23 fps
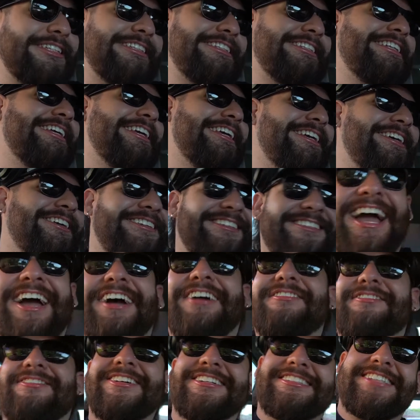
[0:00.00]
D,
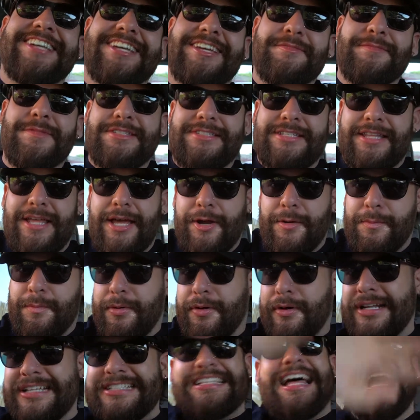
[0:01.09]
for taking me to the
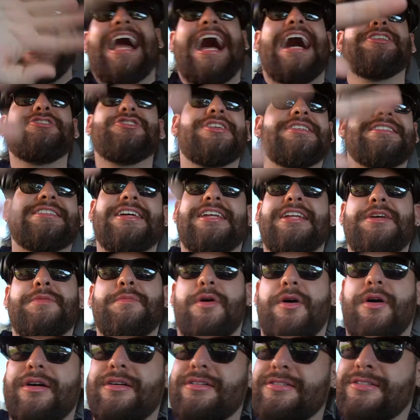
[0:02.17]
airport. It's not Andres anymore.